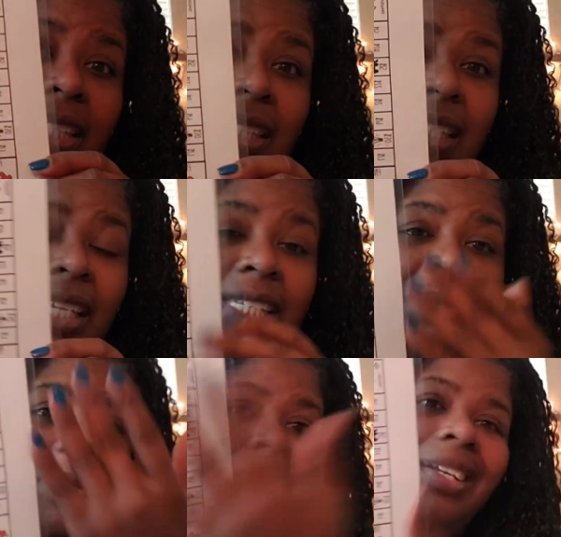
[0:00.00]
This is an easy
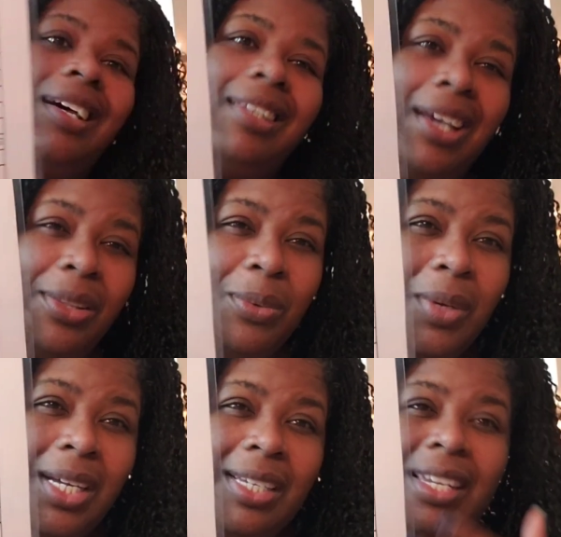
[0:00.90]
one. Another
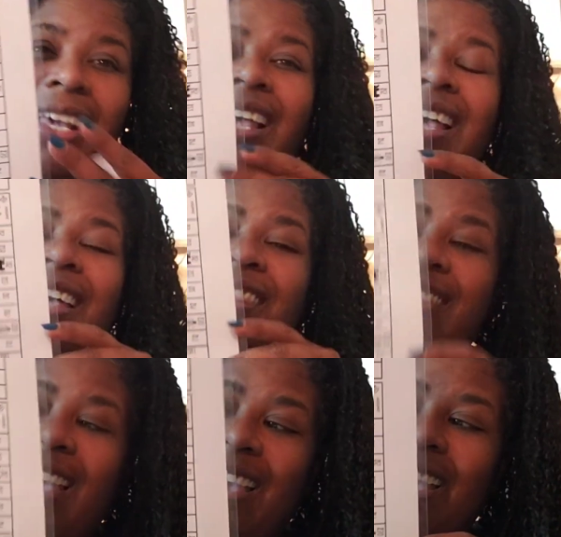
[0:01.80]
one
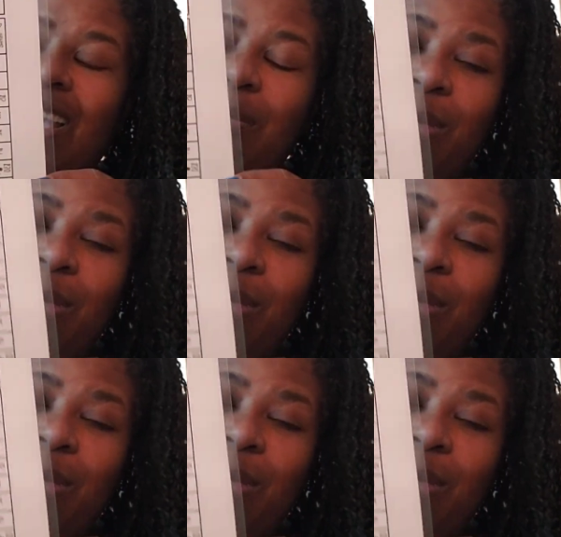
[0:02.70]
that I